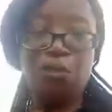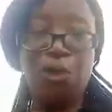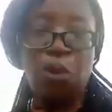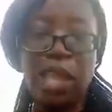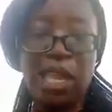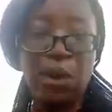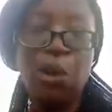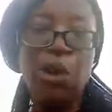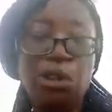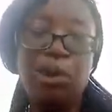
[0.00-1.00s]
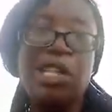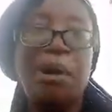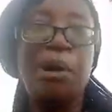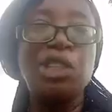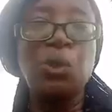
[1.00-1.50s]
We don't bother
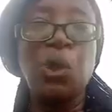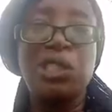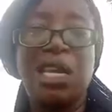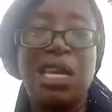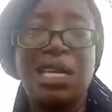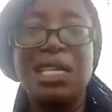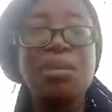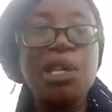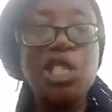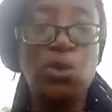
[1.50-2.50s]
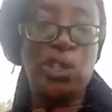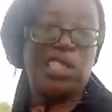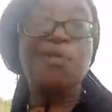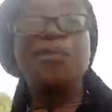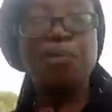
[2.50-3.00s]
about the water. It means we
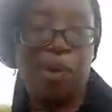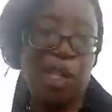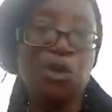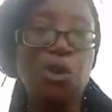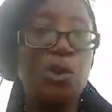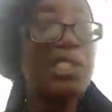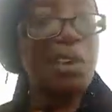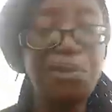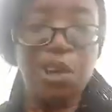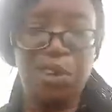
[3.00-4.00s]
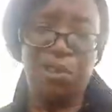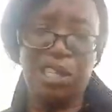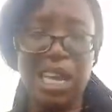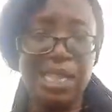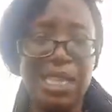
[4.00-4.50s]
save petrol, we save fuel for
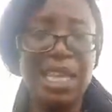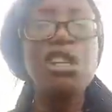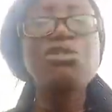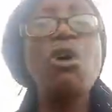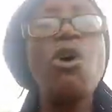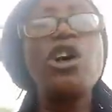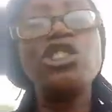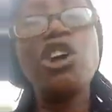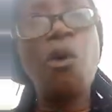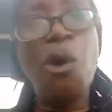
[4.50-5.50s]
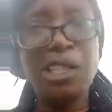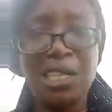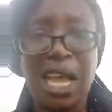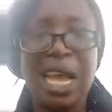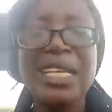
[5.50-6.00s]
that day. So your
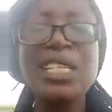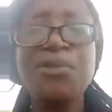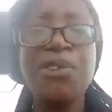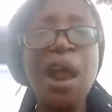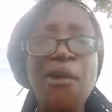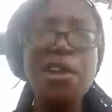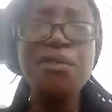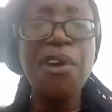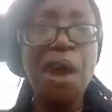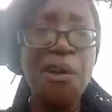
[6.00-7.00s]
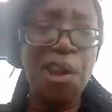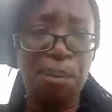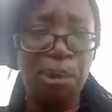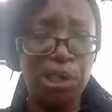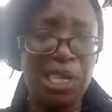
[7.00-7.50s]
water is very, very
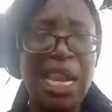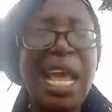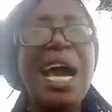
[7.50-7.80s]
important.